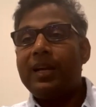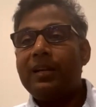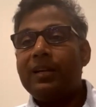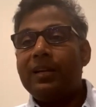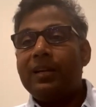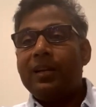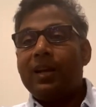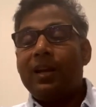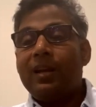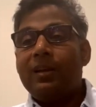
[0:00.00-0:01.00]
that
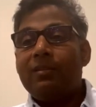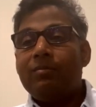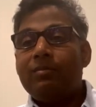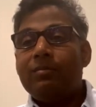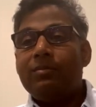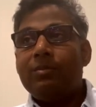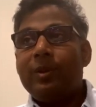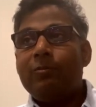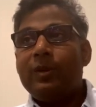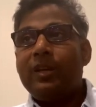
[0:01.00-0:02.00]
um,
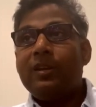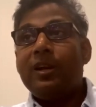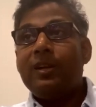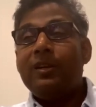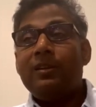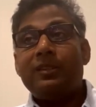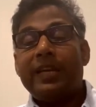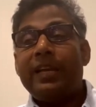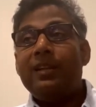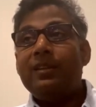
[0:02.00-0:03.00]
if we
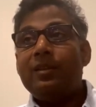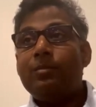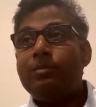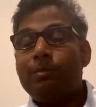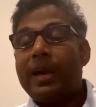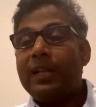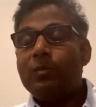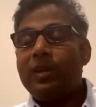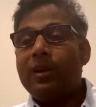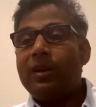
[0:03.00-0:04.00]
stay in the
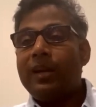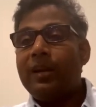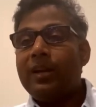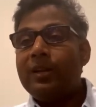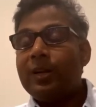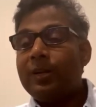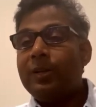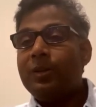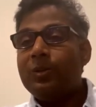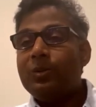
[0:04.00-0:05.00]
path we are in and
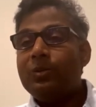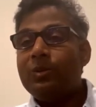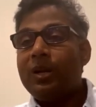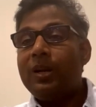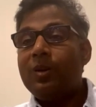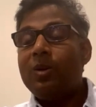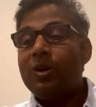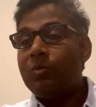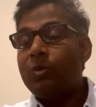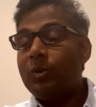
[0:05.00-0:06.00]
continue
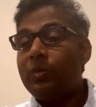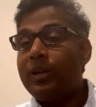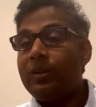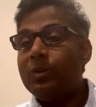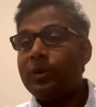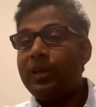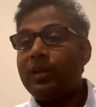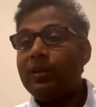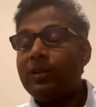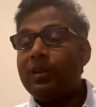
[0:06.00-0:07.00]
on what we are
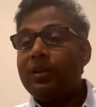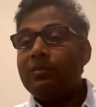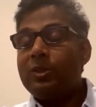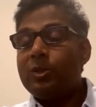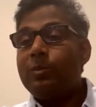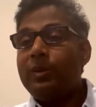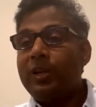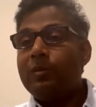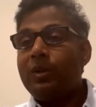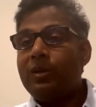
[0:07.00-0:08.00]
doing, we should
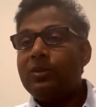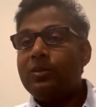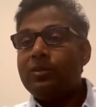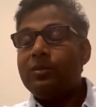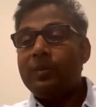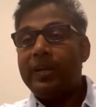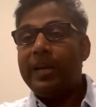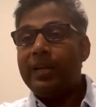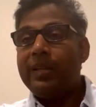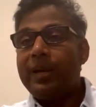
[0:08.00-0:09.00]
be able to
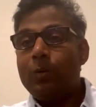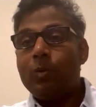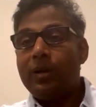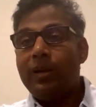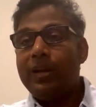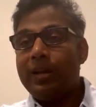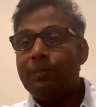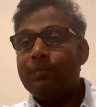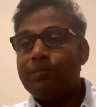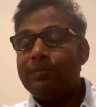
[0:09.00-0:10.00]
get there one day.